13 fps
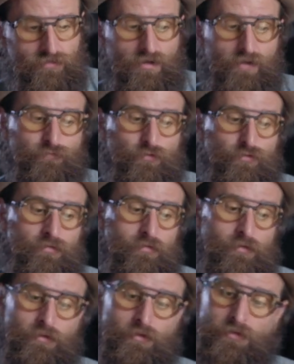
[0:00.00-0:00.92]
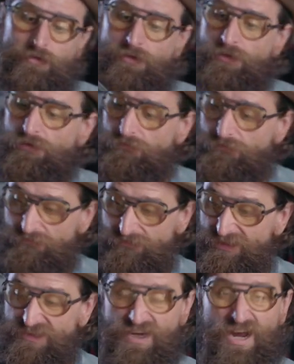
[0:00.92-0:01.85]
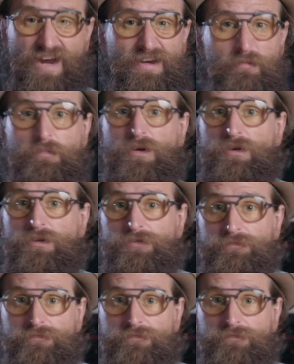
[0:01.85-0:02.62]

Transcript: thoughtful design and build.